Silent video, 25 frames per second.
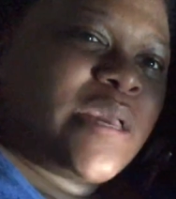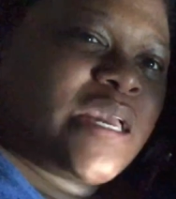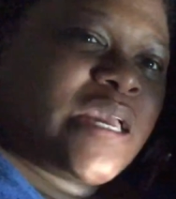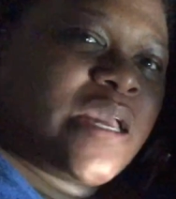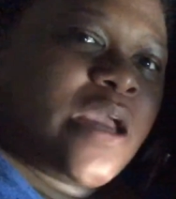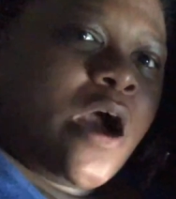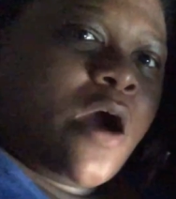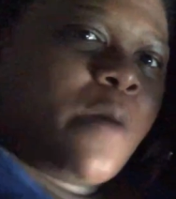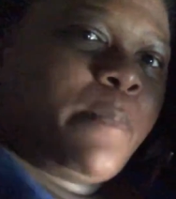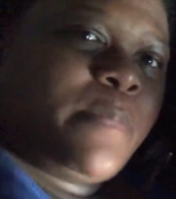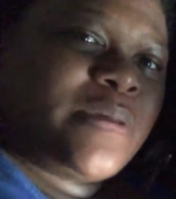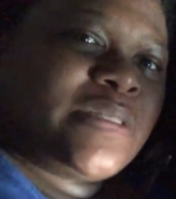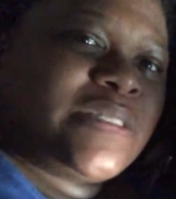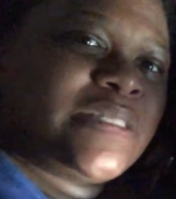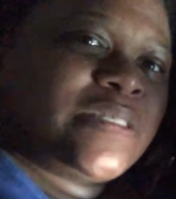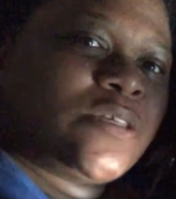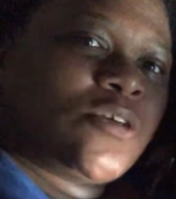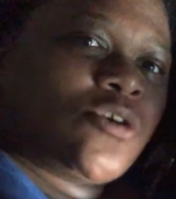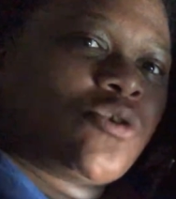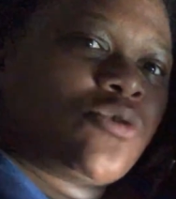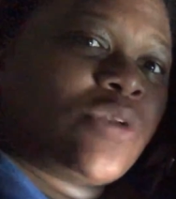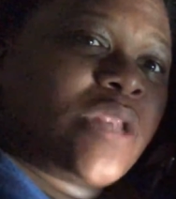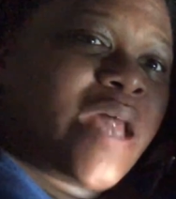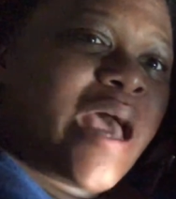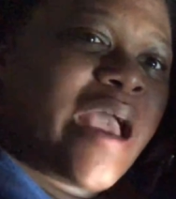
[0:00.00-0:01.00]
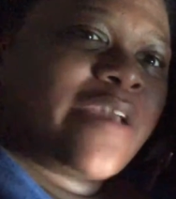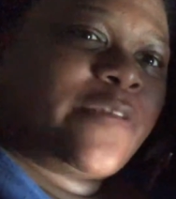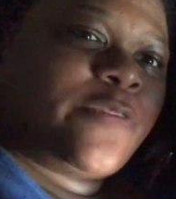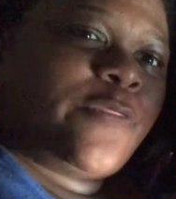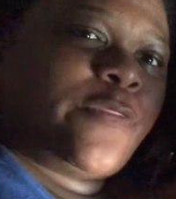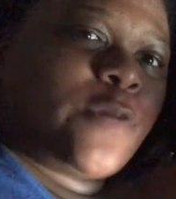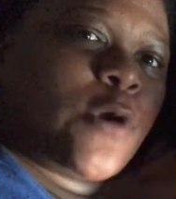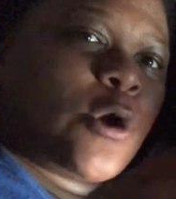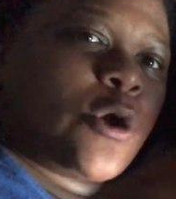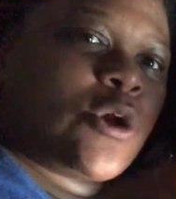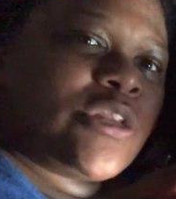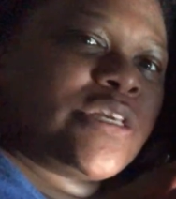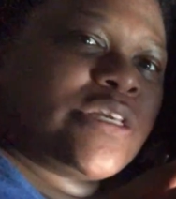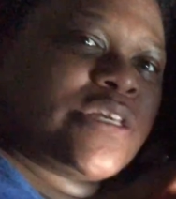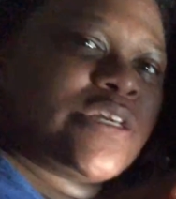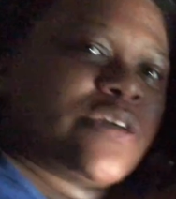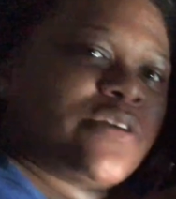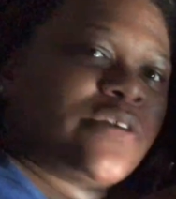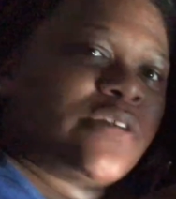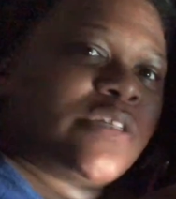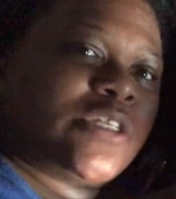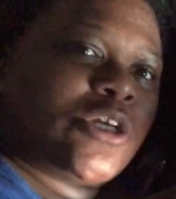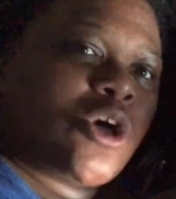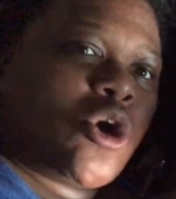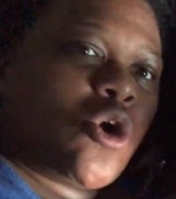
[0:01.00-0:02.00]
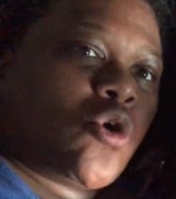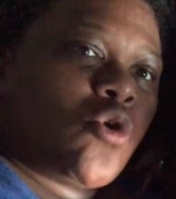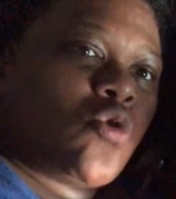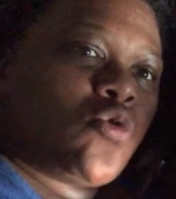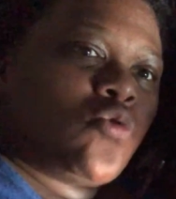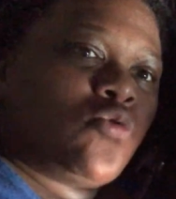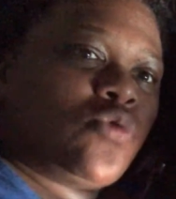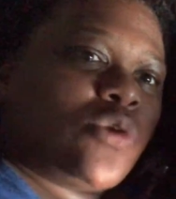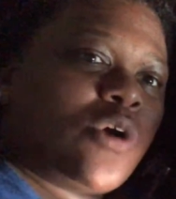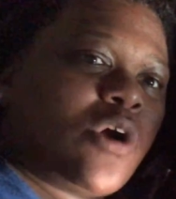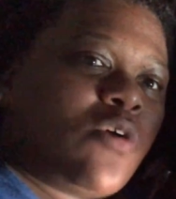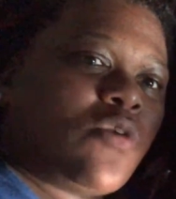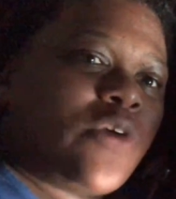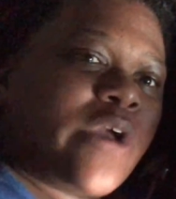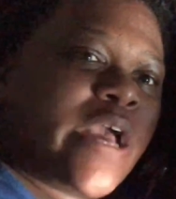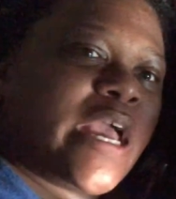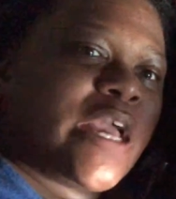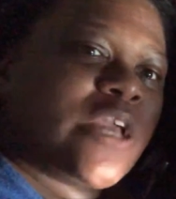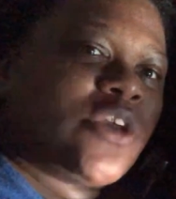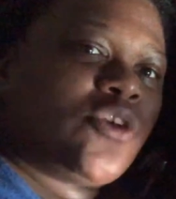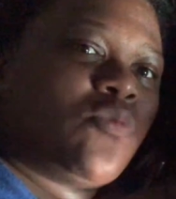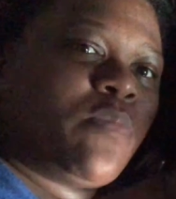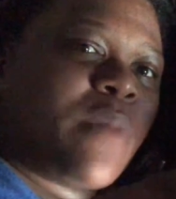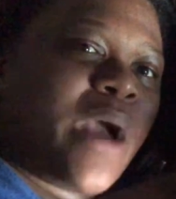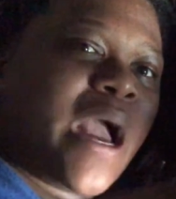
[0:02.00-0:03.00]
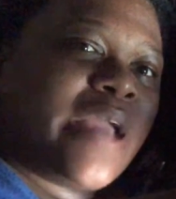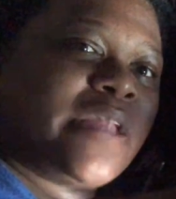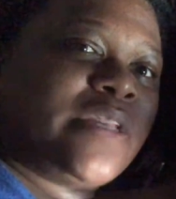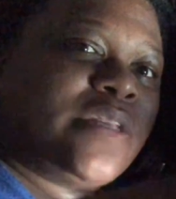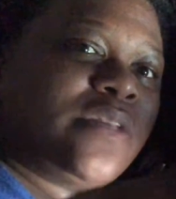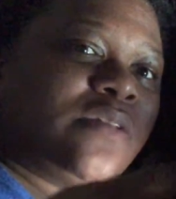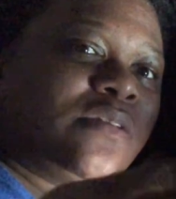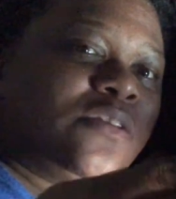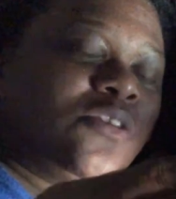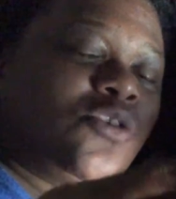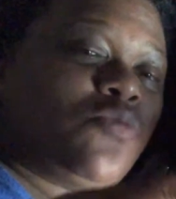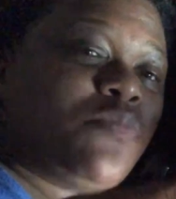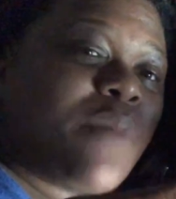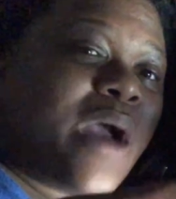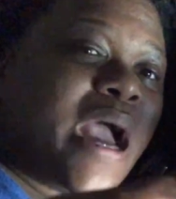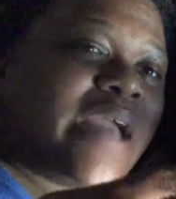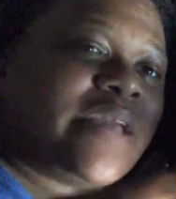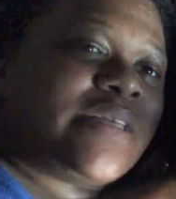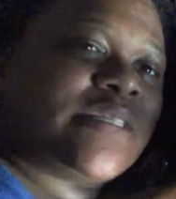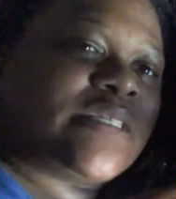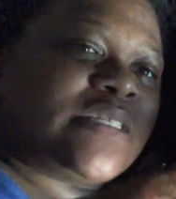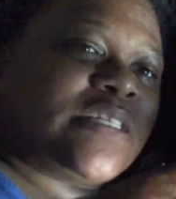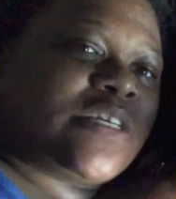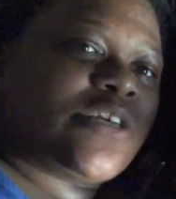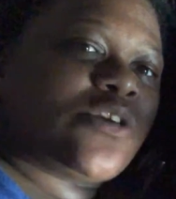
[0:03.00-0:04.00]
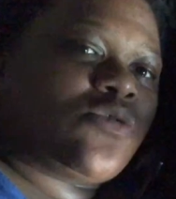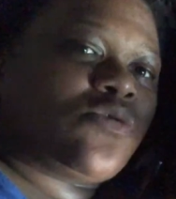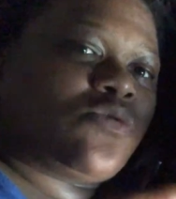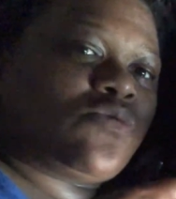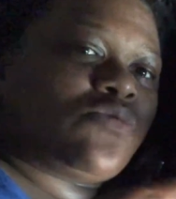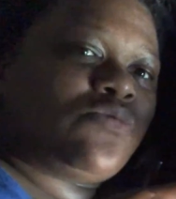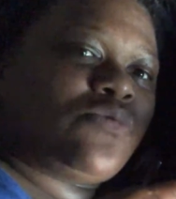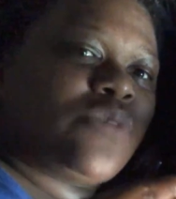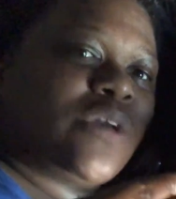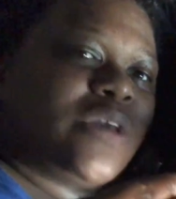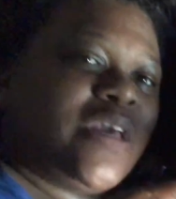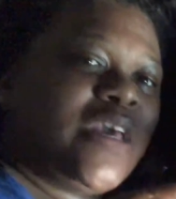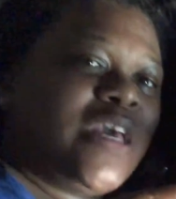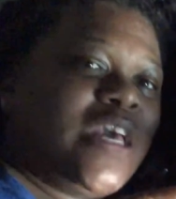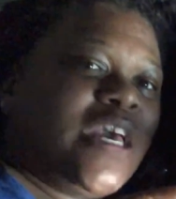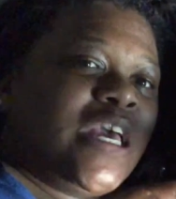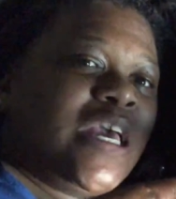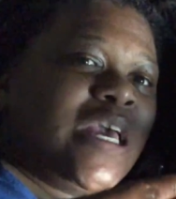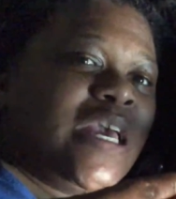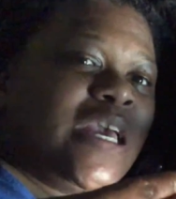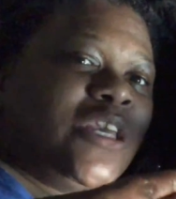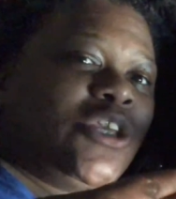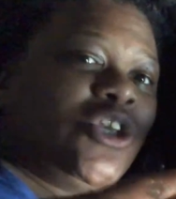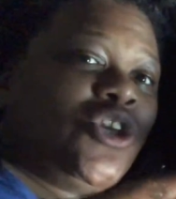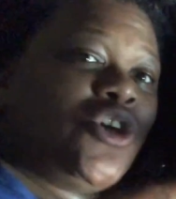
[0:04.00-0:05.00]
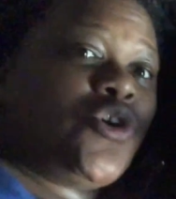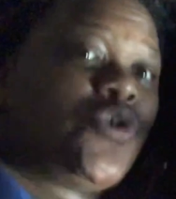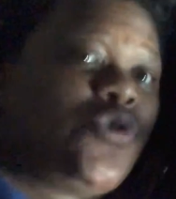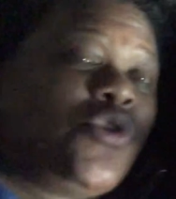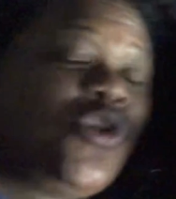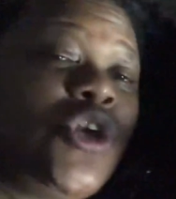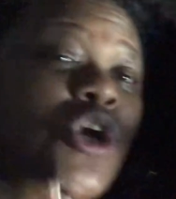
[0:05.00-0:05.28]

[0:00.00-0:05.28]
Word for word: mean up until like 30 years old, okay, you might you might still you'll